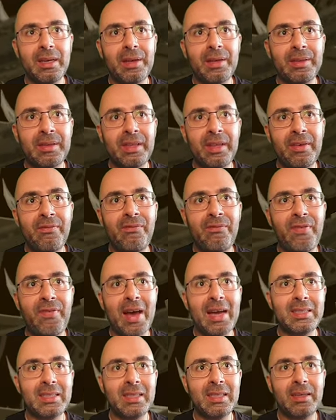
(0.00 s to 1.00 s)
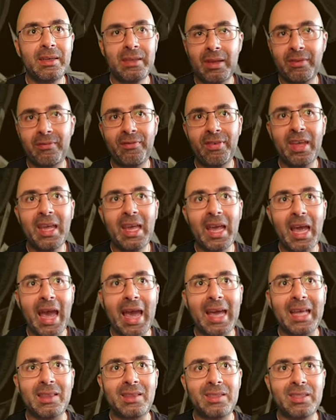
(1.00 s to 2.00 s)
The VAT, the
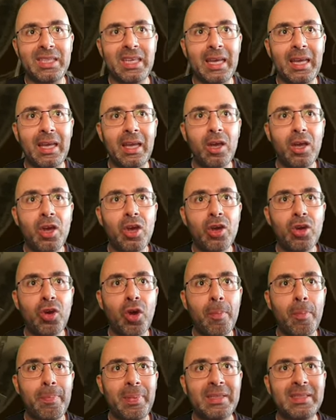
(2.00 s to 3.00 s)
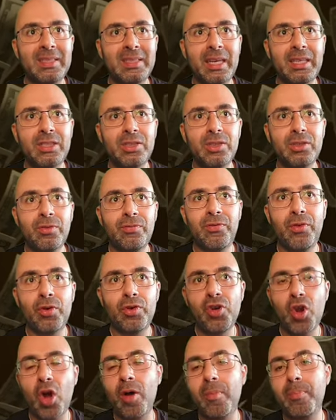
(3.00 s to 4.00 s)
VAT compensation for
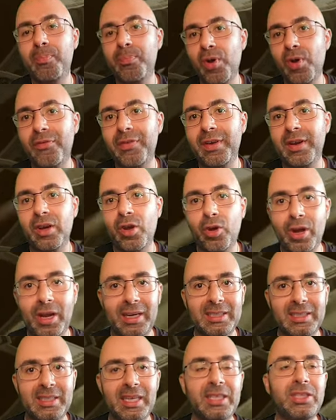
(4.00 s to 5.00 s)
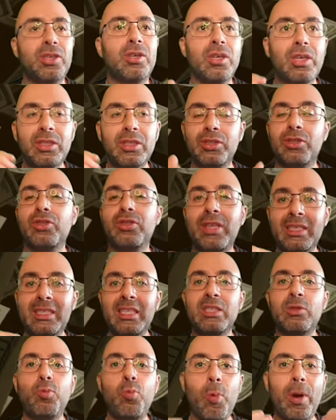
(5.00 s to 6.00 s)
non-profit organization. So this
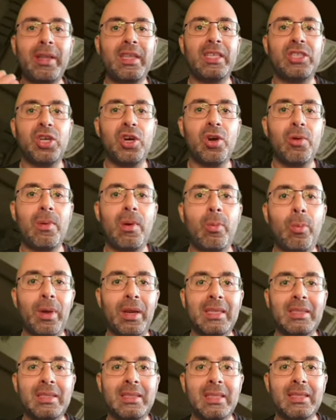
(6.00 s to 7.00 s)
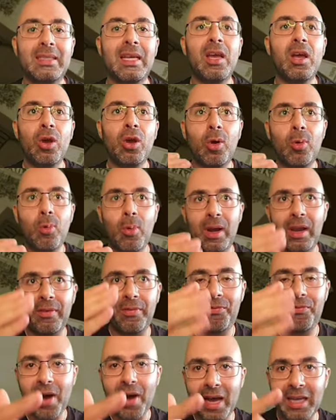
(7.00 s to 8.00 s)
is where the Jehovah Witnesses
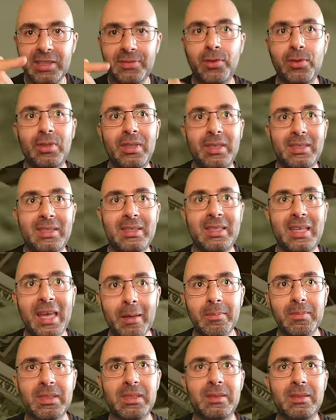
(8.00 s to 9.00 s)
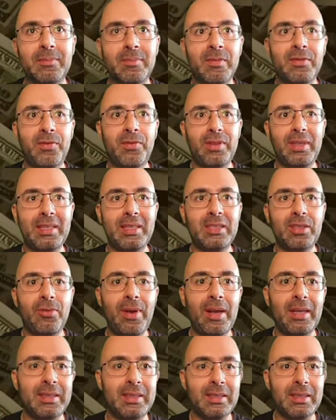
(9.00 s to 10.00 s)
qualifies for these schemes, for these
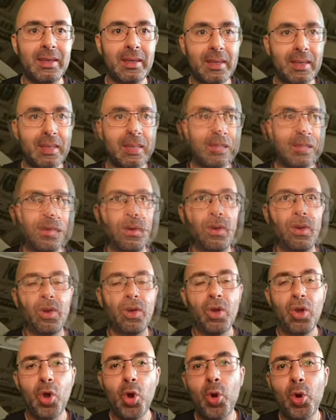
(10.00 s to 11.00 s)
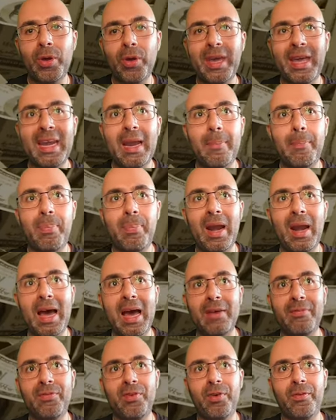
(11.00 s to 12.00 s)
grants. Who can
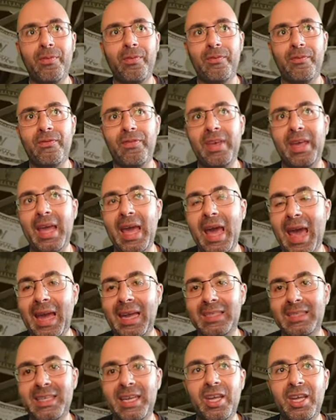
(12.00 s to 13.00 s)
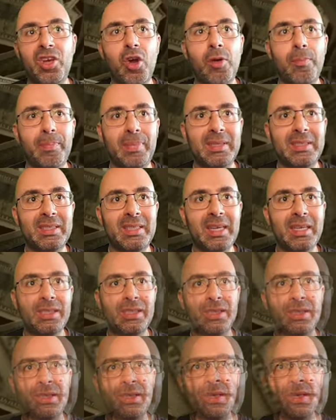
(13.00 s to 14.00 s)
apply for VAT compensations?